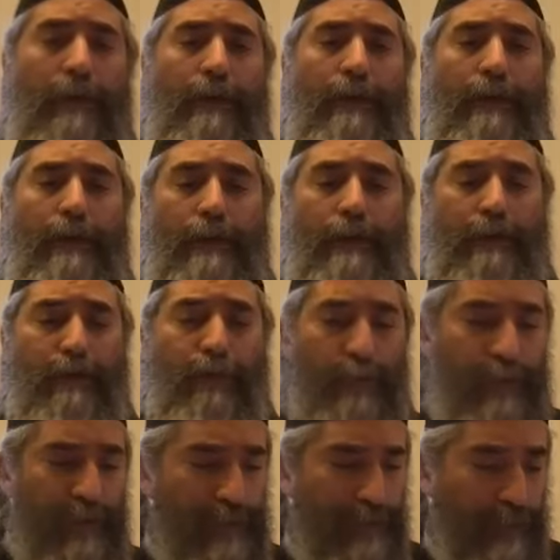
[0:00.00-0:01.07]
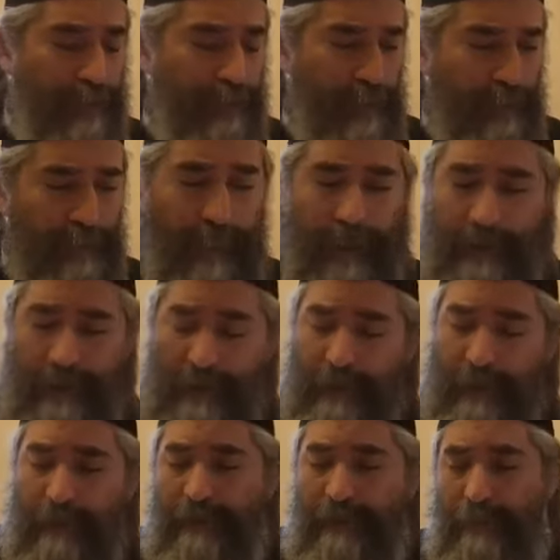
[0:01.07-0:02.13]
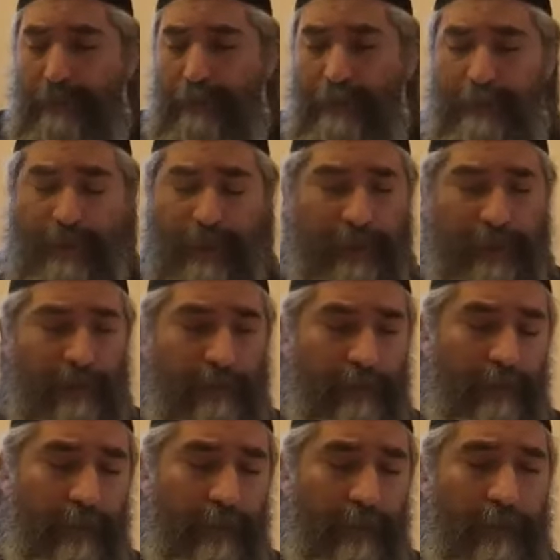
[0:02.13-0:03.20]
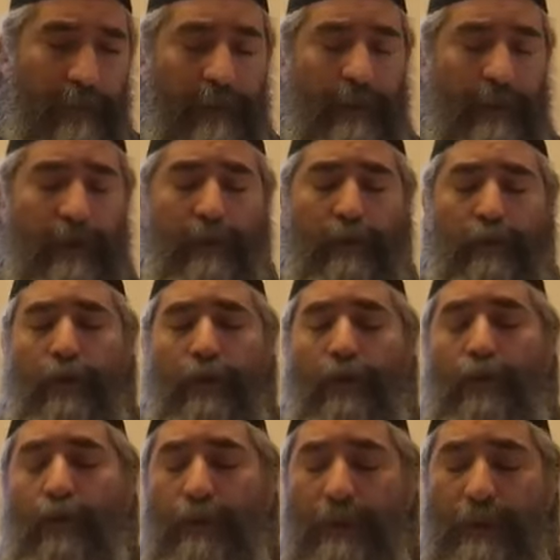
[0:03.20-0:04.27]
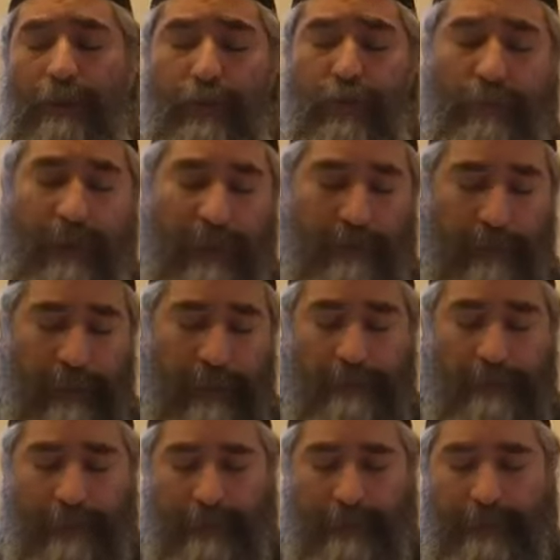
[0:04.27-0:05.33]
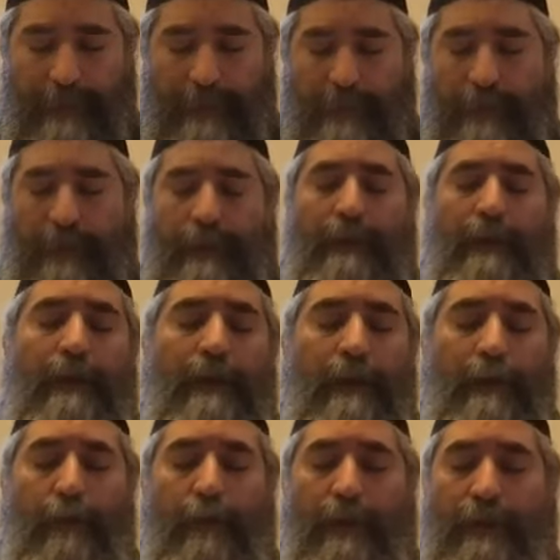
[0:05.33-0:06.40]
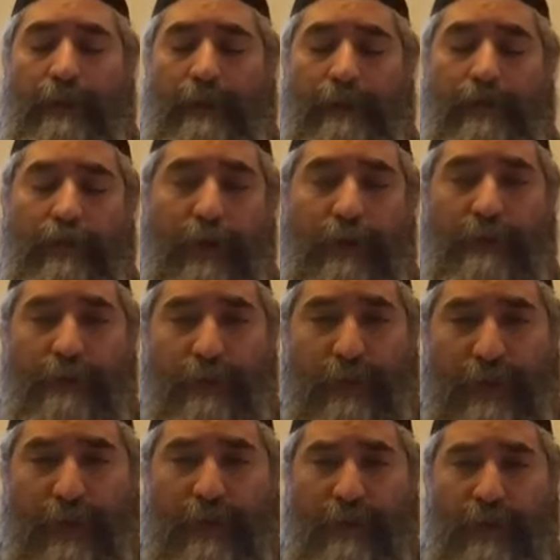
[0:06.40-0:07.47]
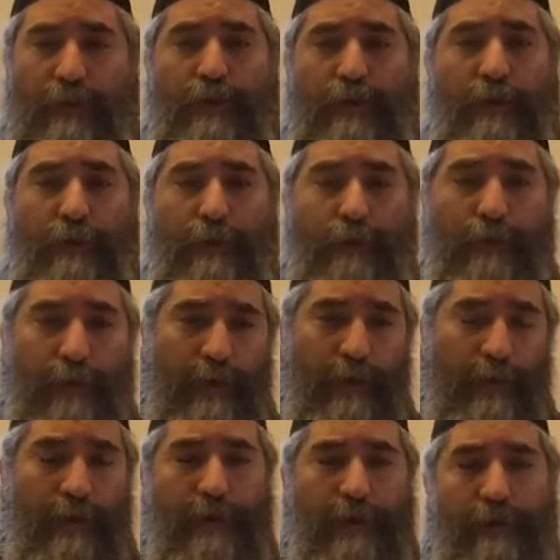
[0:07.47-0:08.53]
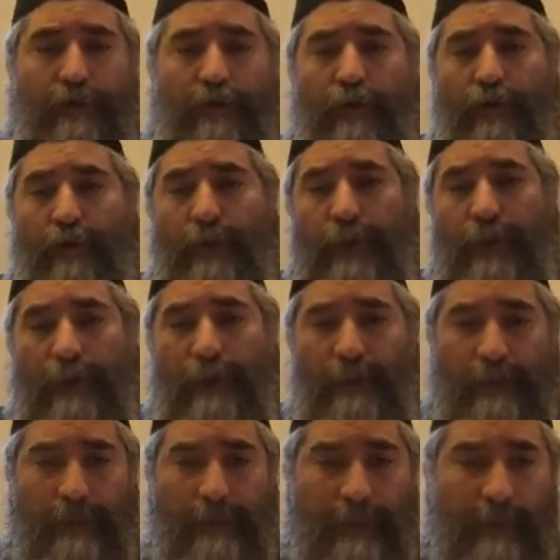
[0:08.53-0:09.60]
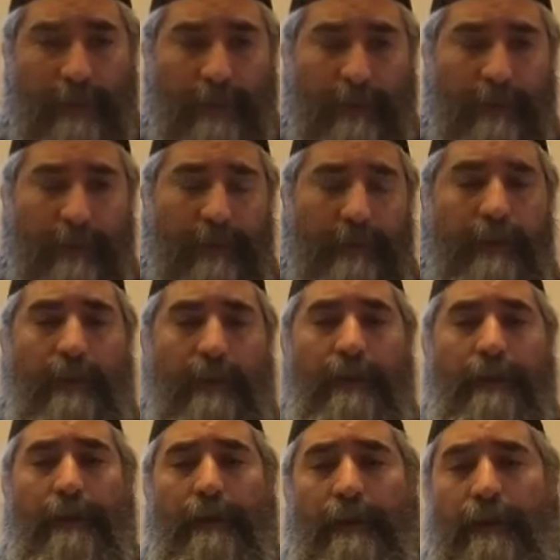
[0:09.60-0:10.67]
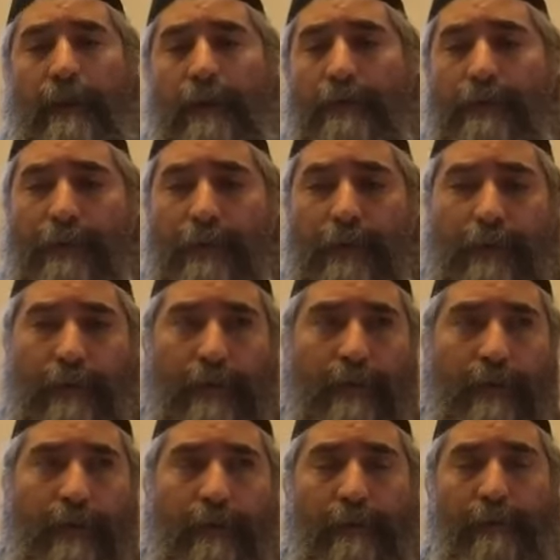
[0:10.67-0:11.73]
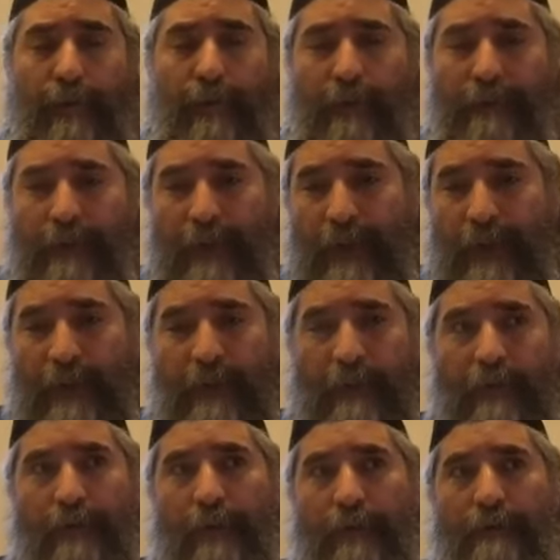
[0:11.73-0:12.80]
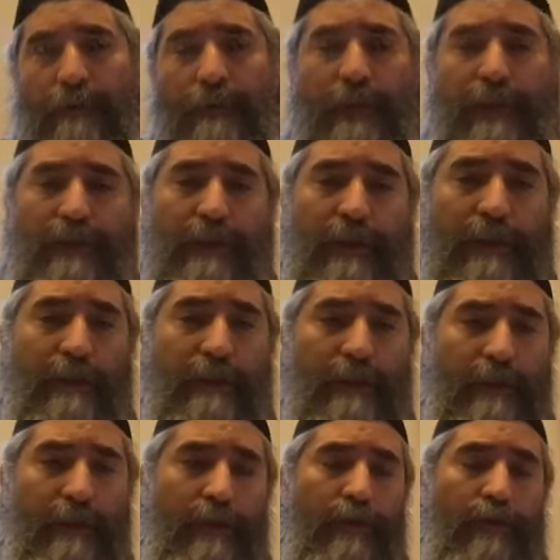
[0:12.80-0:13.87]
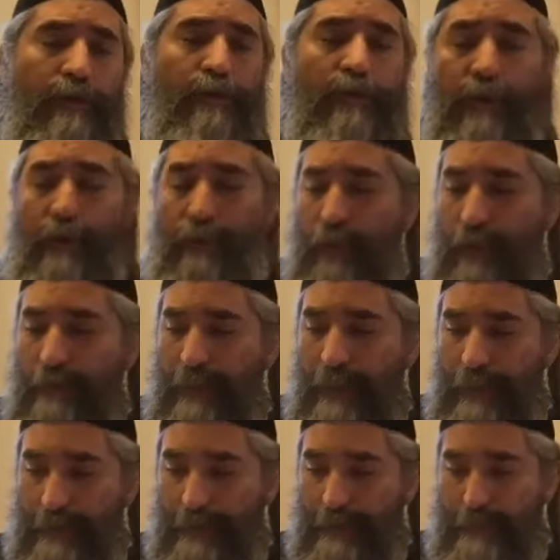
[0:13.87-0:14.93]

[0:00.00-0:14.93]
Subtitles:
To put back things in perspective, according to the Malbim, we just finished the first journey of prophetic revelation to Shlomo HaMelech.